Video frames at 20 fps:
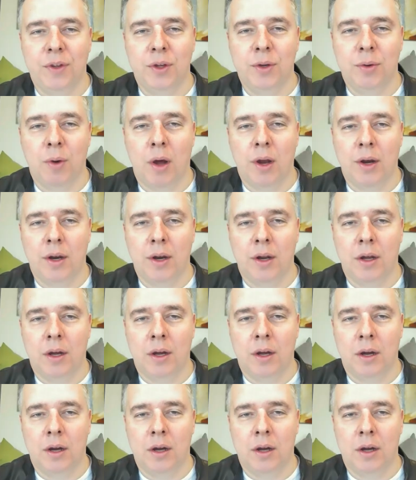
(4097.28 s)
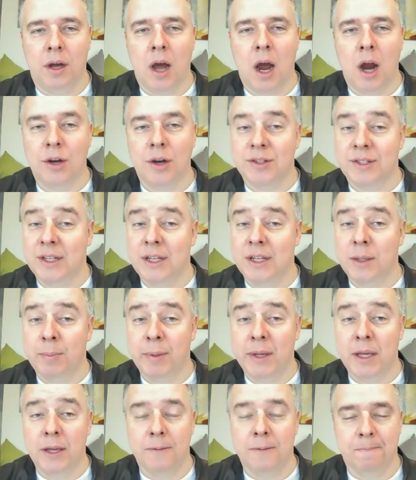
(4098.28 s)
view on uh, R C E
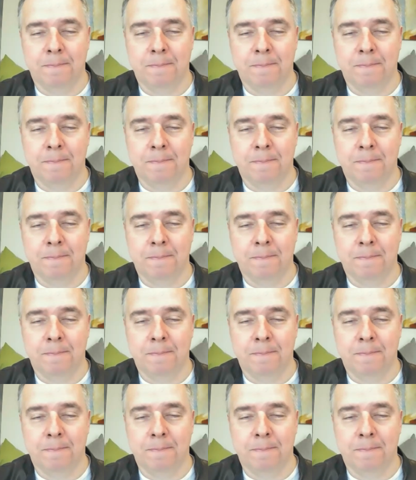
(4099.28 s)
P,